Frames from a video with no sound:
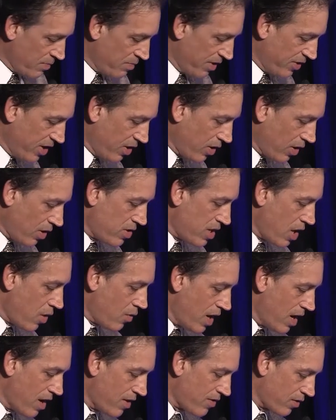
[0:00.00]
But there are
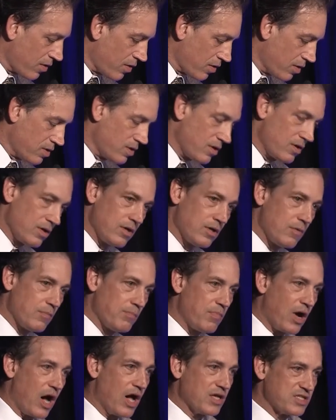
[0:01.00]
no other
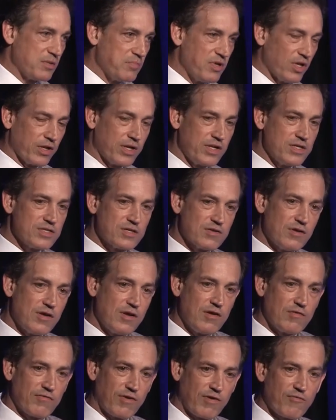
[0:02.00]
possibilities
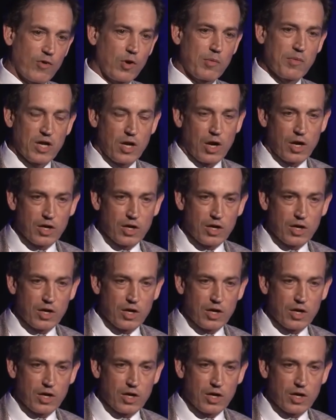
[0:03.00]
for forming